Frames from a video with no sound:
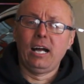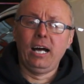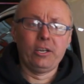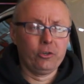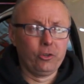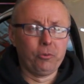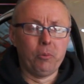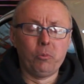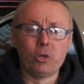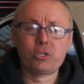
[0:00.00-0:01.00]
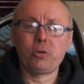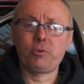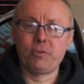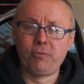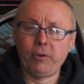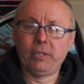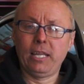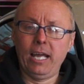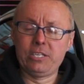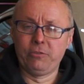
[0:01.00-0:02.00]
And another one was, there was a very
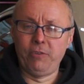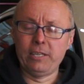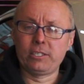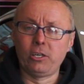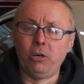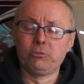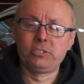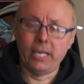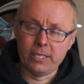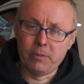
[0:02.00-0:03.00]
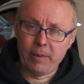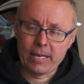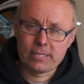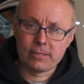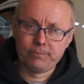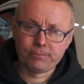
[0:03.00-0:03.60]
large event called 10 of the Best.